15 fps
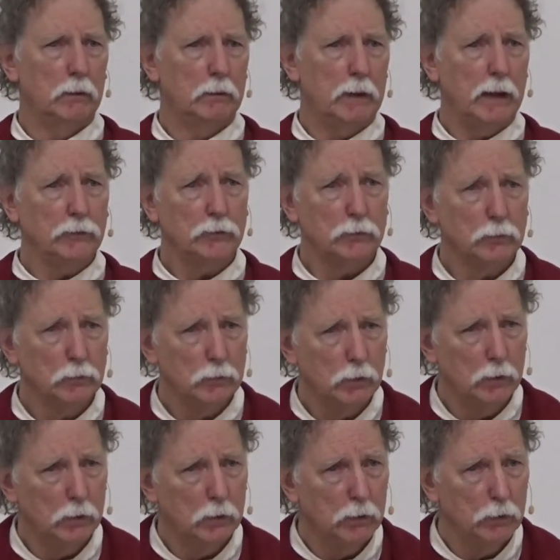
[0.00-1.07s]
That's
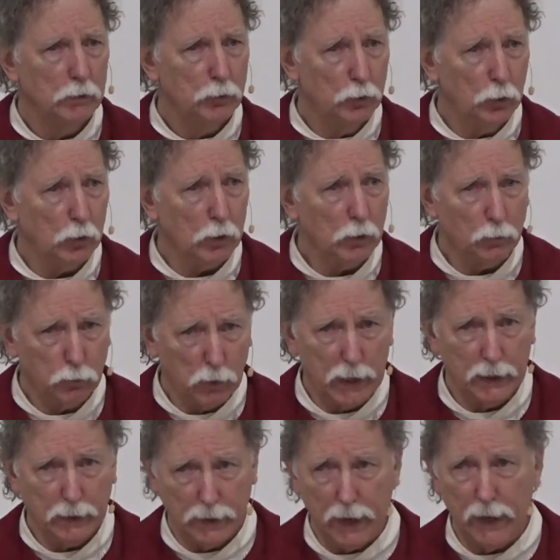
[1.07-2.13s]
your
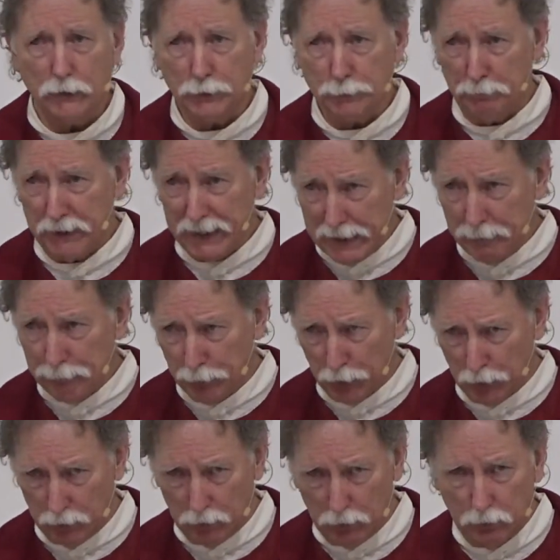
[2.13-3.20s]
right as
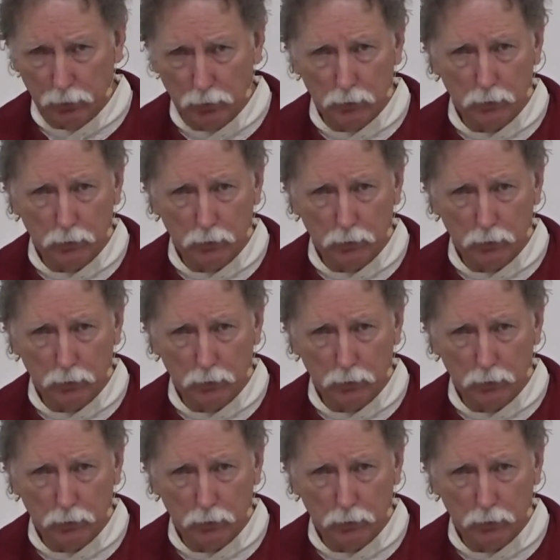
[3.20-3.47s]
people,